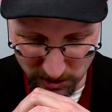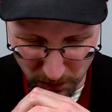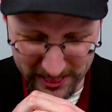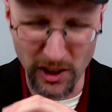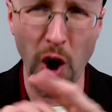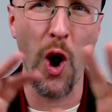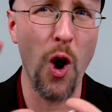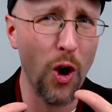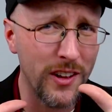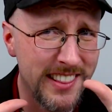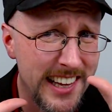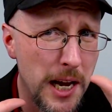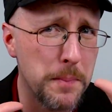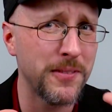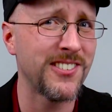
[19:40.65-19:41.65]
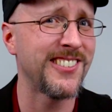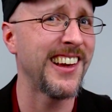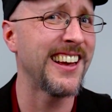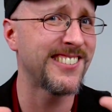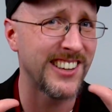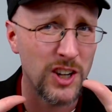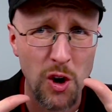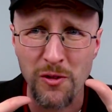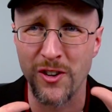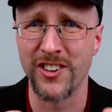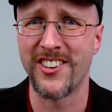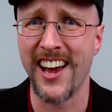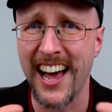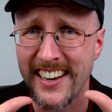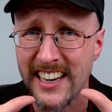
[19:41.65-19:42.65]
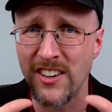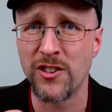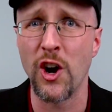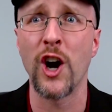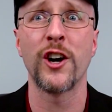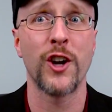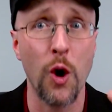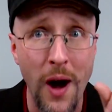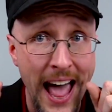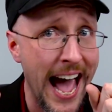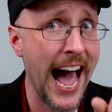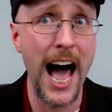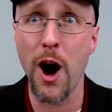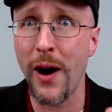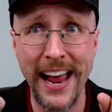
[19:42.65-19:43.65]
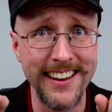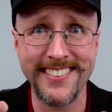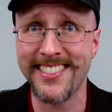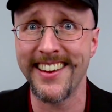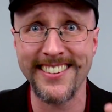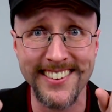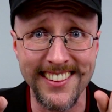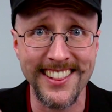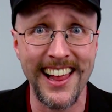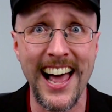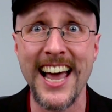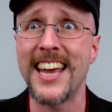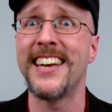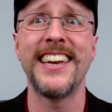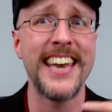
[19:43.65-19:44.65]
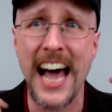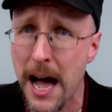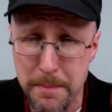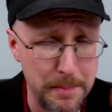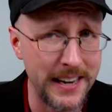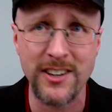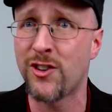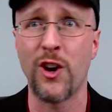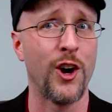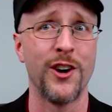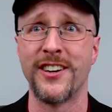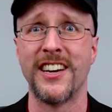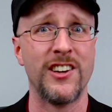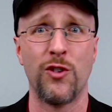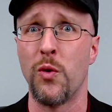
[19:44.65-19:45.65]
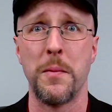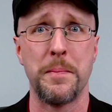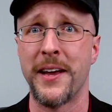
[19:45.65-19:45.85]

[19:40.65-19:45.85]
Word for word: With all the obsessing over Donnie Darko, how has this line not been turned into a